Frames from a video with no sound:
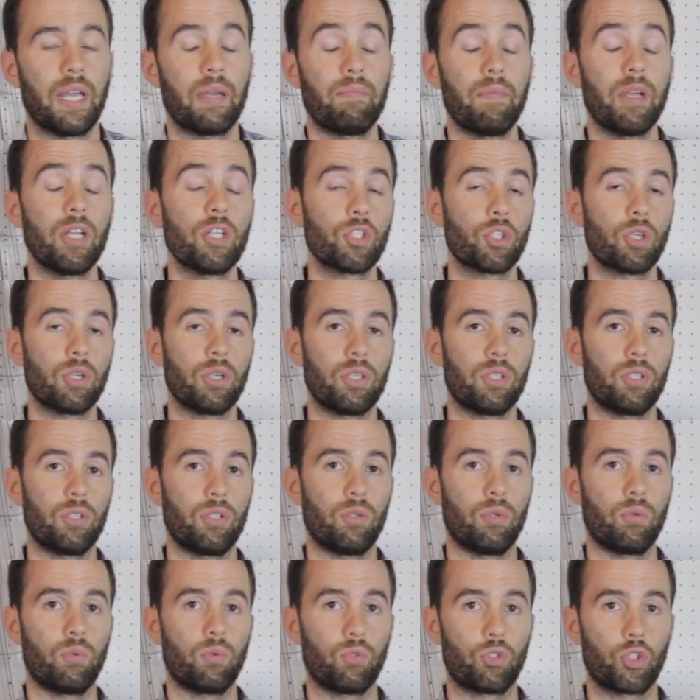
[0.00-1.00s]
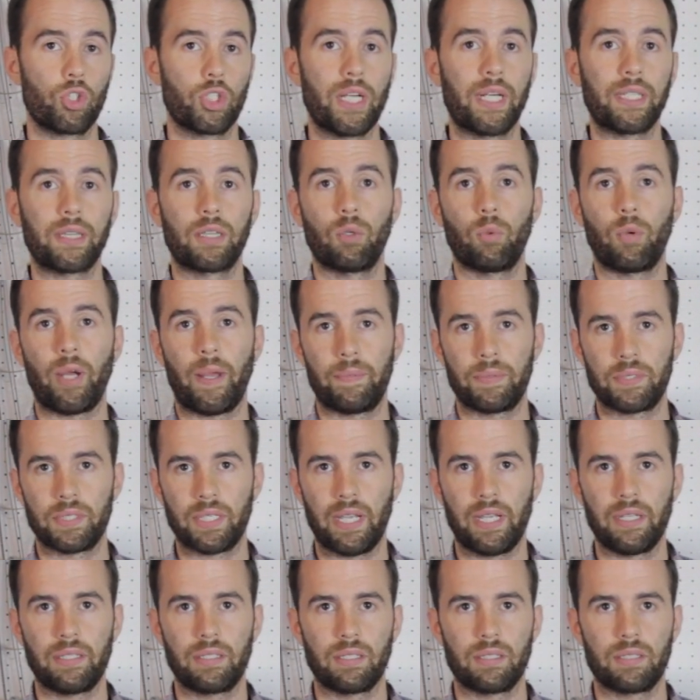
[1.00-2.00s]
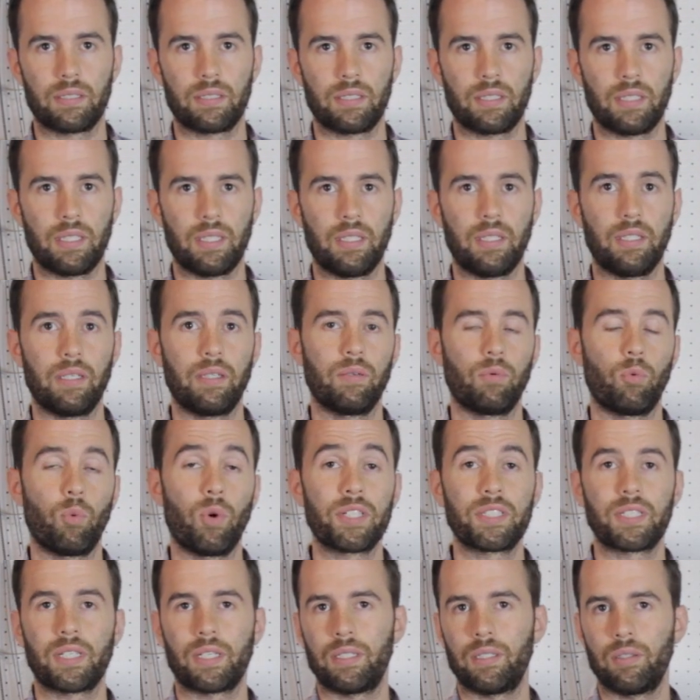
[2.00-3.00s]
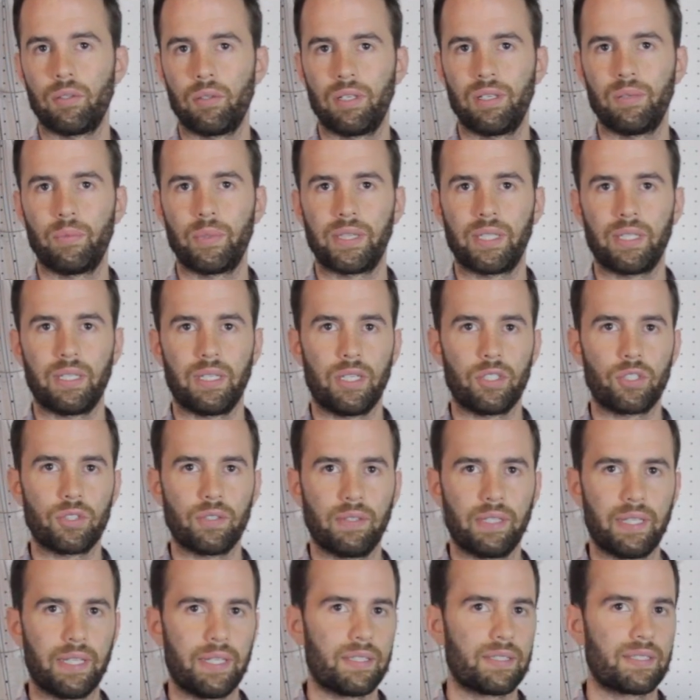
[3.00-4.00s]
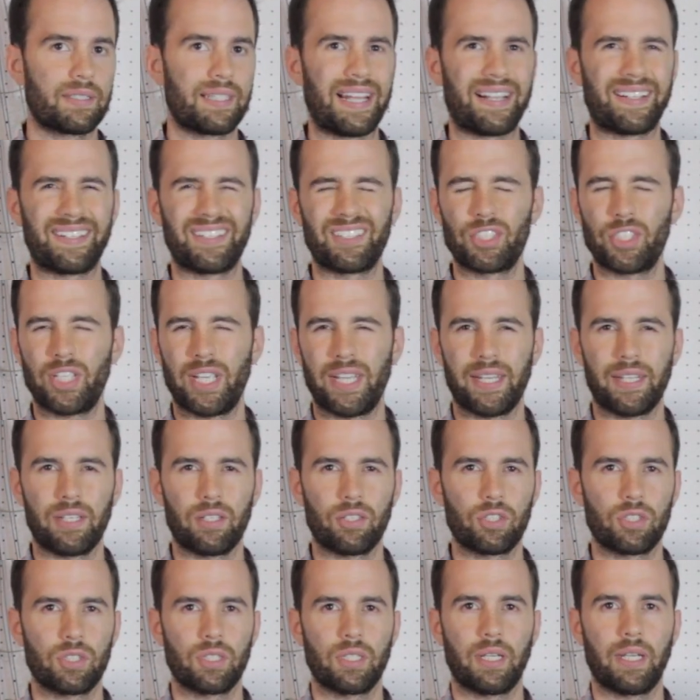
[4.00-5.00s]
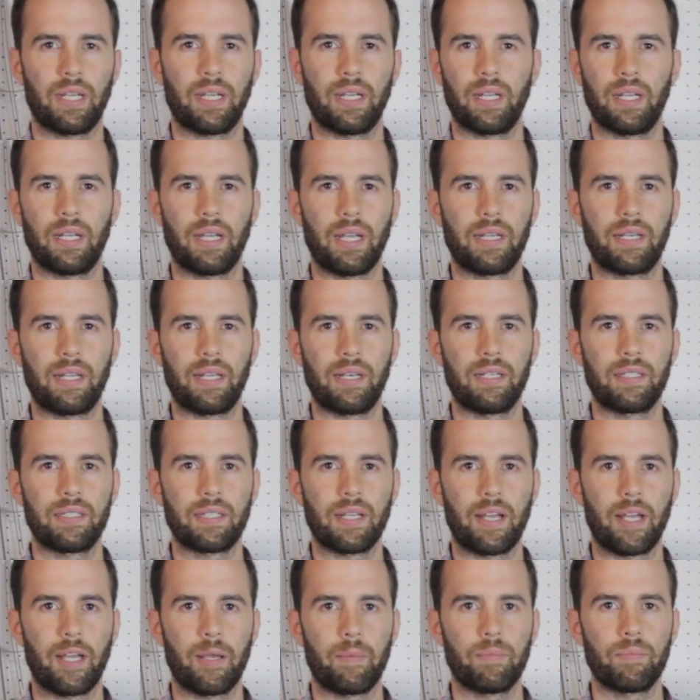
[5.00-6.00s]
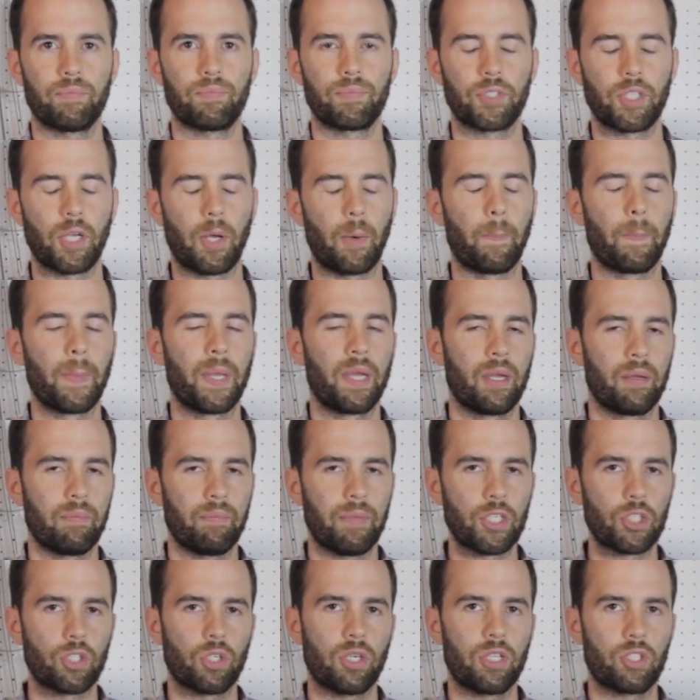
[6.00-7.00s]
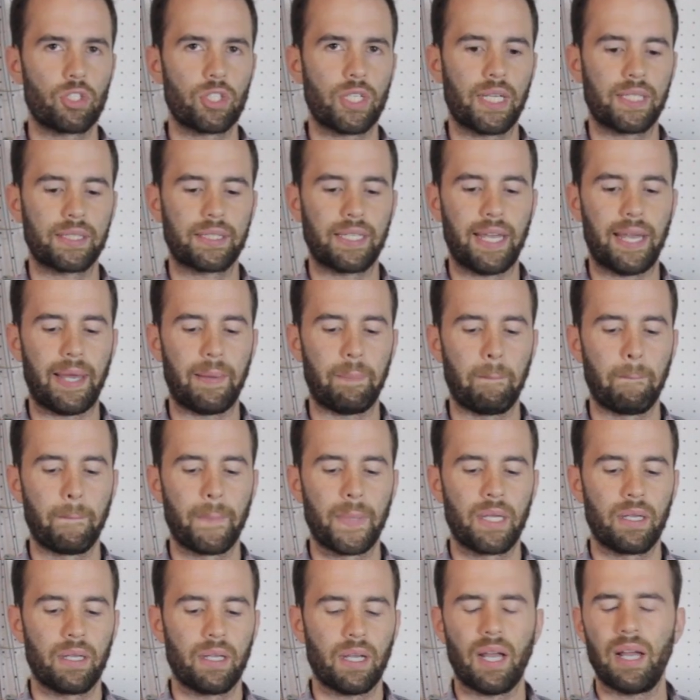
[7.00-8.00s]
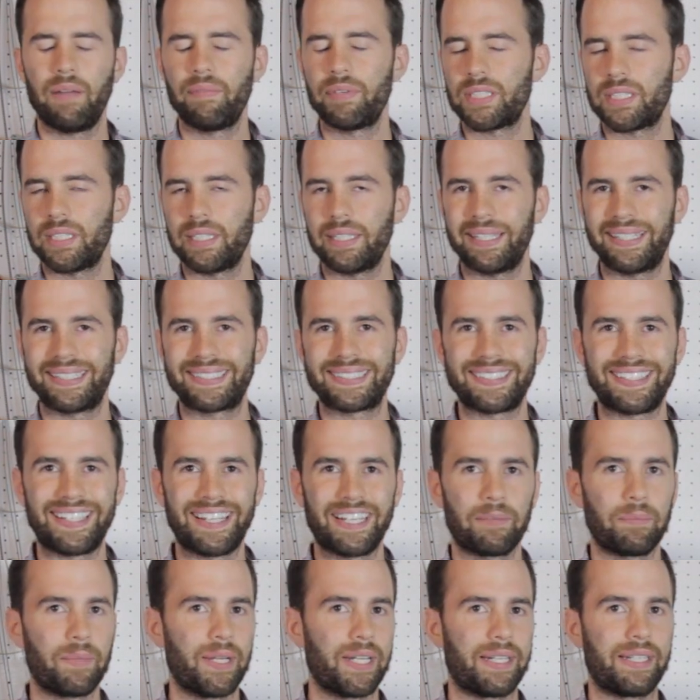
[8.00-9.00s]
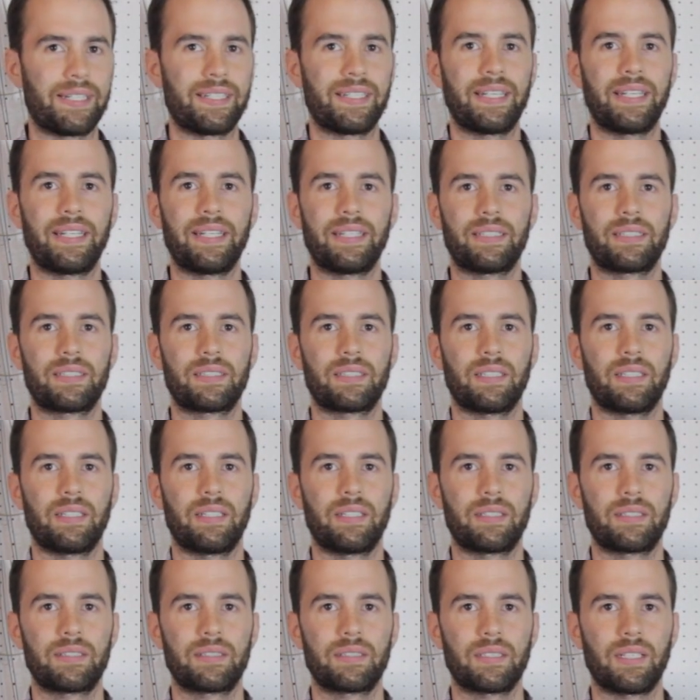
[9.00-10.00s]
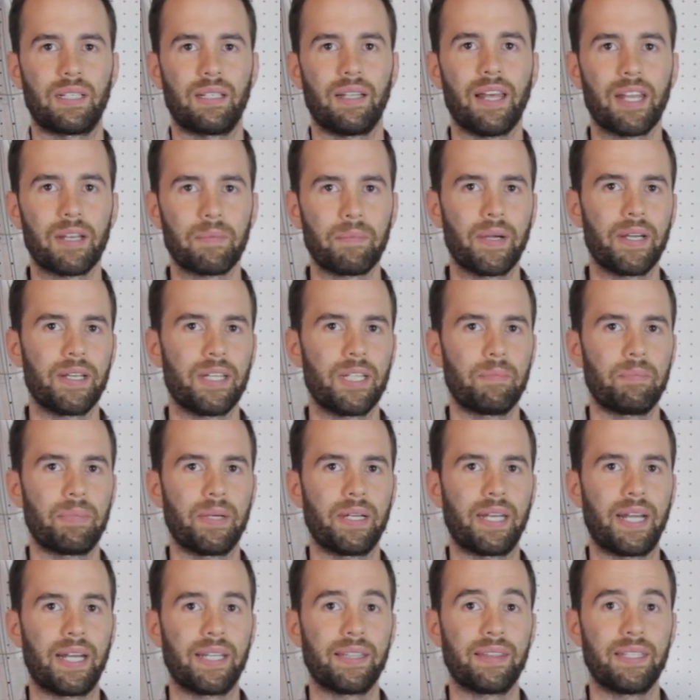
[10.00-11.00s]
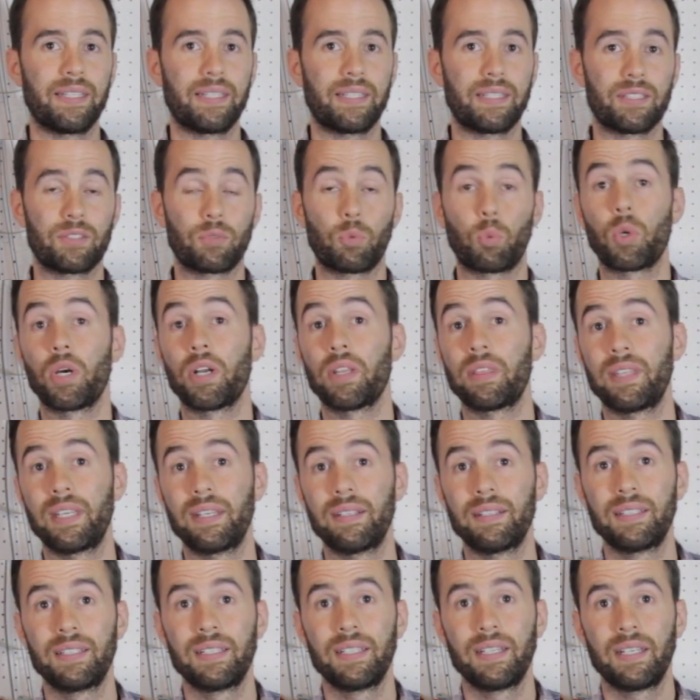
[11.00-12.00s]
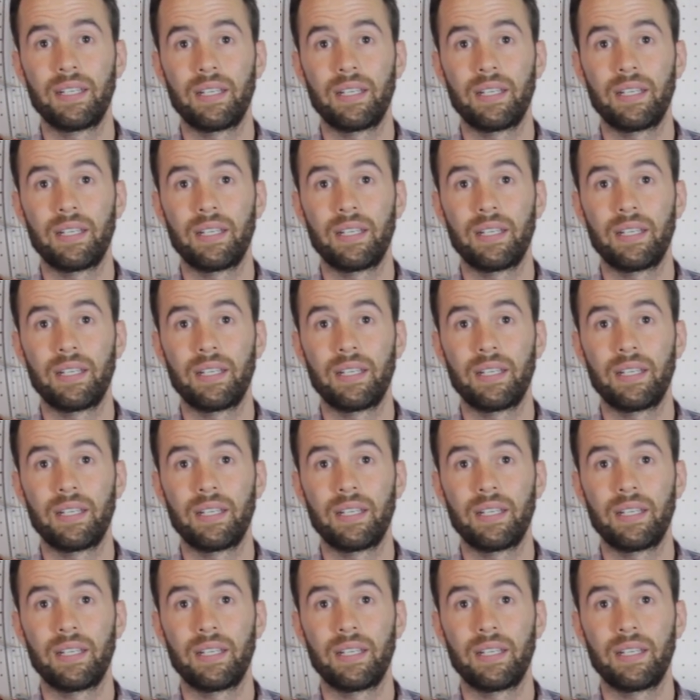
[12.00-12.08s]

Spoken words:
And make sure you check the website to see what's included with each of these. That could change at any time. So make sure you check that. Obviously, it's a lot of money. It's a lot of money, but I think it's worth it.